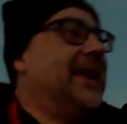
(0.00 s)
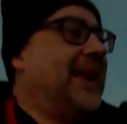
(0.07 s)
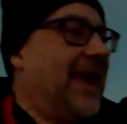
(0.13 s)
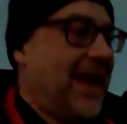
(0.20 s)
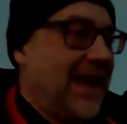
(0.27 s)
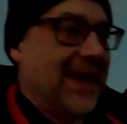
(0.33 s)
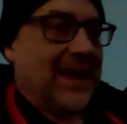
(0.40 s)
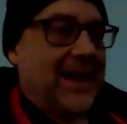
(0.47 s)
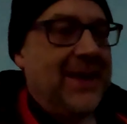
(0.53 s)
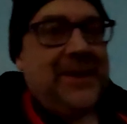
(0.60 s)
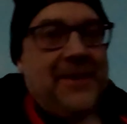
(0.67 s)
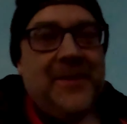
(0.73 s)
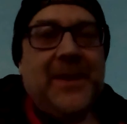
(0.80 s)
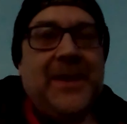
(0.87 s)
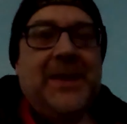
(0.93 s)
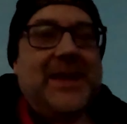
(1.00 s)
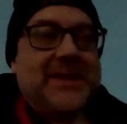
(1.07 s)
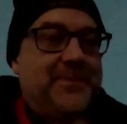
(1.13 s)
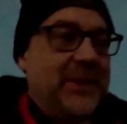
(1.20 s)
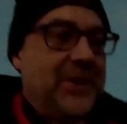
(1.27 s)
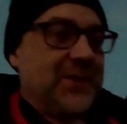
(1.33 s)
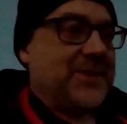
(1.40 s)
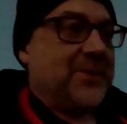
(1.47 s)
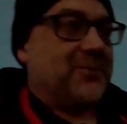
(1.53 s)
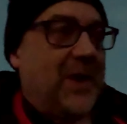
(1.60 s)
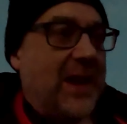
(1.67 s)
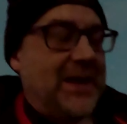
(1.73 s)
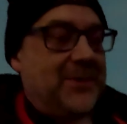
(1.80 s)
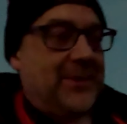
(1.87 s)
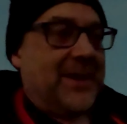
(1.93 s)
Here, it's because of
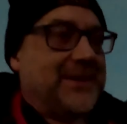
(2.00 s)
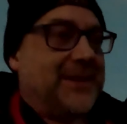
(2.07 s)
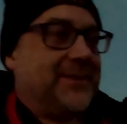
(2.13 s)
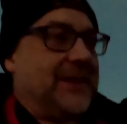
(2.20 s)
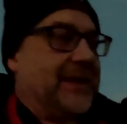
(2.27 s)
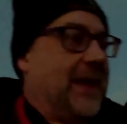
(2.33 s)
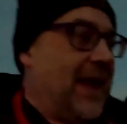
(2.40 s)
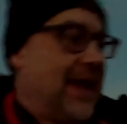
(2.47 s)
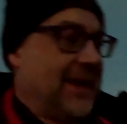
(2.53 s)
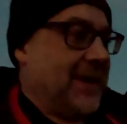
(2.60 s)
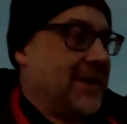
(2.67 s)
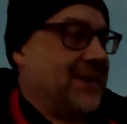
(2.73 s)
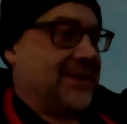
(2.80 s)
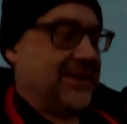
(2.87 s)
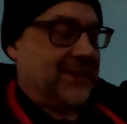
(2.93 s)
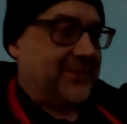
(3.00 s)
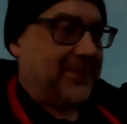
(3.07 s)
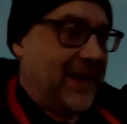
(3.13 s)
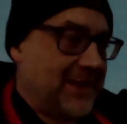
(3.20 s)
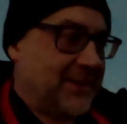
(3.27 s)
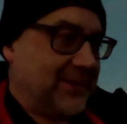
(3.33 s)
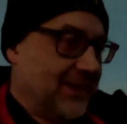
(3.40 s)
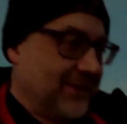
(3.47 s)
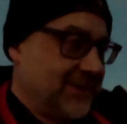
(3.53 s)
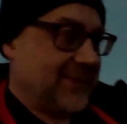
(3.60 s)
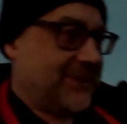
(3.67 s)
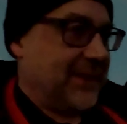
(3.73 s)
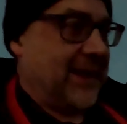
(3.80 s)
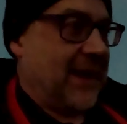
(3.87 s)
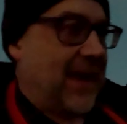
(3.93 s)
radioactive decay. So the
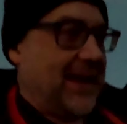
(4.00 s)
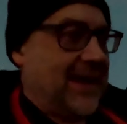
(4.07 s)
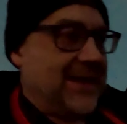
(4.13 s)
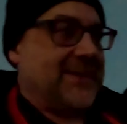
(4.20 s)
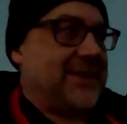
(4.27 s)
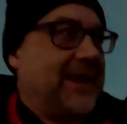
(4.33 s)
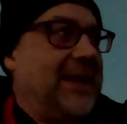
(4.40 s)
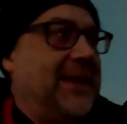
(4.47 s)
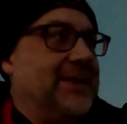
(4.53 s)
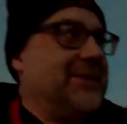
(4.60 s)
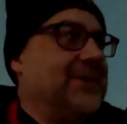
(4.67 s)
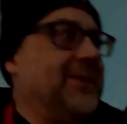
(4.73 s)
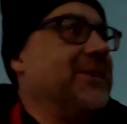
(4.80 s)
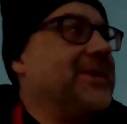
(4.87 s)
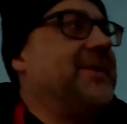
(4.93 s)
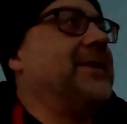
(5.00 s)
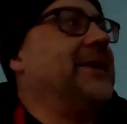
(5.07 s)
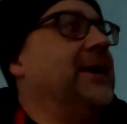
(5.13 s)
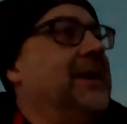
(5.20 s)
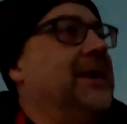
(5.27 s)
radioactive decay is the heat source.